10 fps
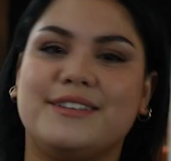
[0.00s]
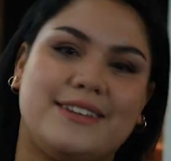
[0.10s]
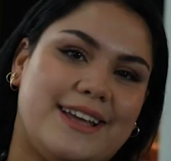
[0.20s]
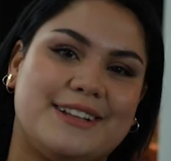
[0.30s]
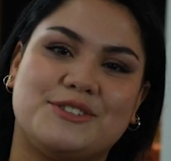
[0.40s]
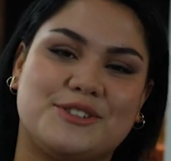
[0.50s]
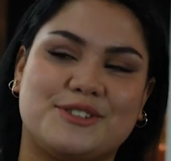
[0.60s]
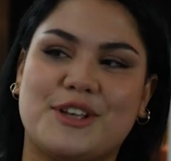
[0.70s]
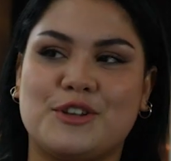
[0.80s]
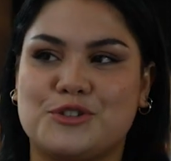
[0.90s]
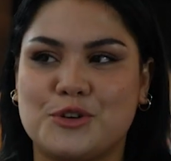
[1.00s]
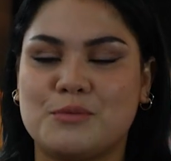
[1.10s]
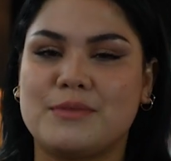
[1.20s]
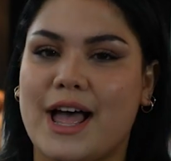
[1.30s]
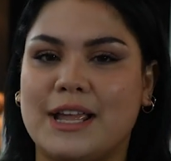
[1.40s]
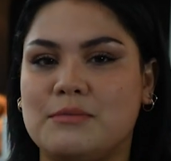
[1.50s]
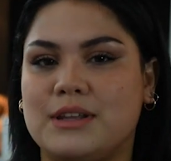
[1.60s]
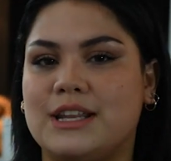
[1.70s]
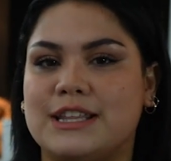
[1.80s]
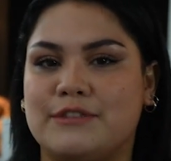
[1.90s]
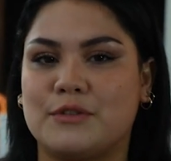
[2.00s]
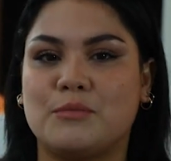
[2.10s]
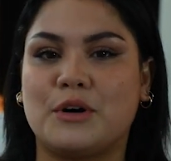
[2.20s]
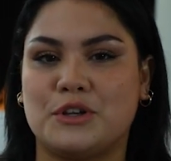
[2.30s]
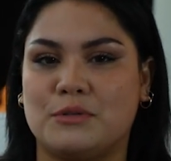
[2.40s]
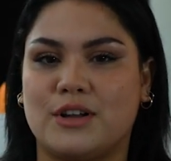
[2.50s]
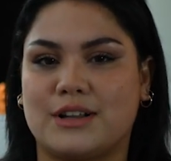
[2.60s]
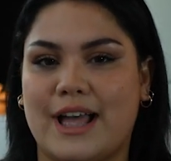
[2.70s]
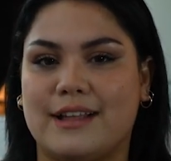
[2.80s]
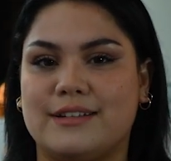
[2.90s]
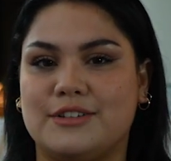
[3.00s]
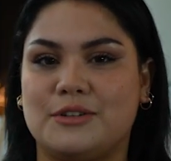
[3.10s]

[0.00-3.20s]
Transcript: You can't just assume that immediately from what you look at.